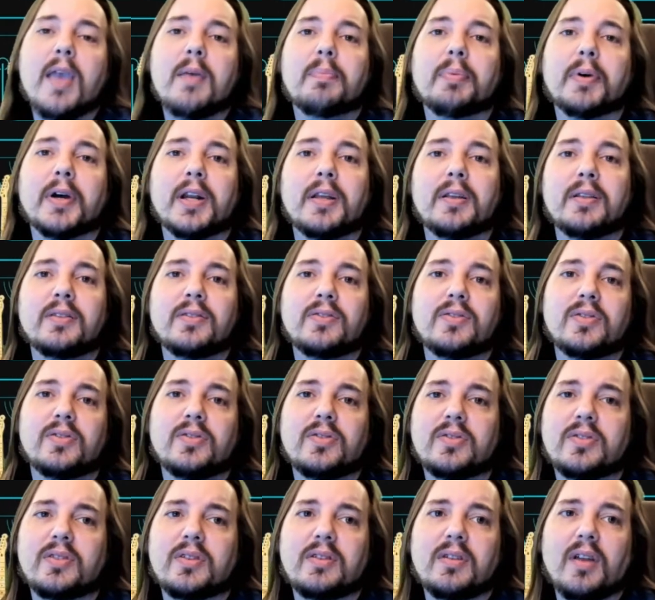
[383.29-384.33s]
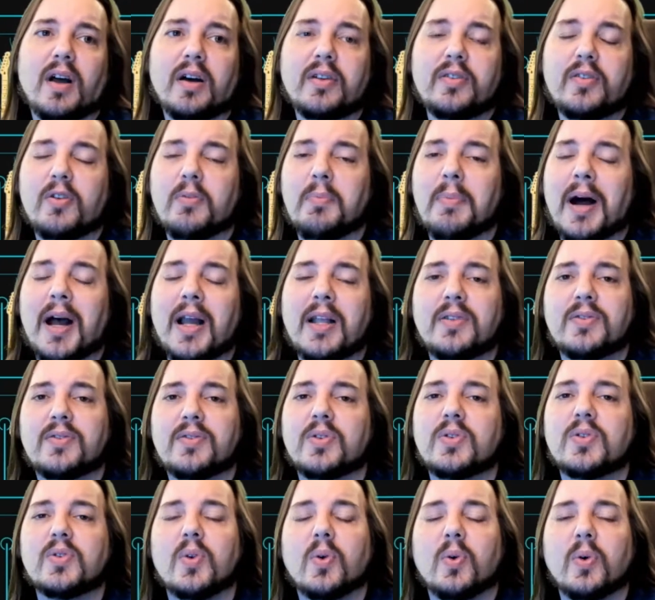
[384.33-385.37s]
but it just undermines the
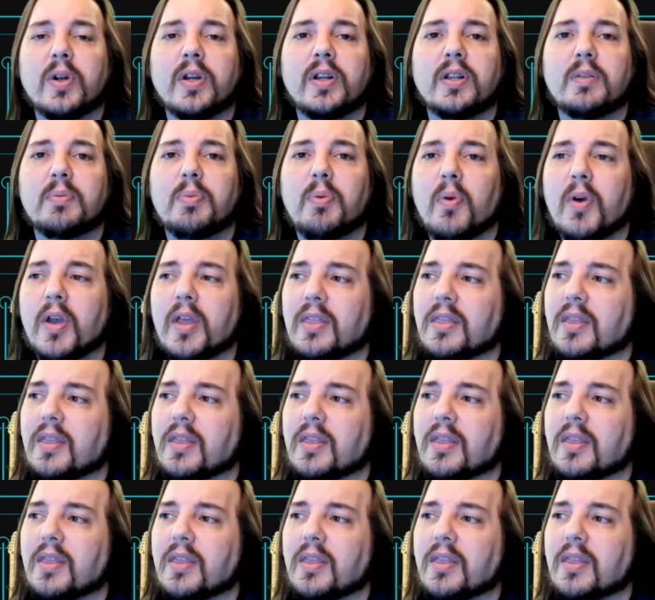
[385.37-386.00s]
story to the point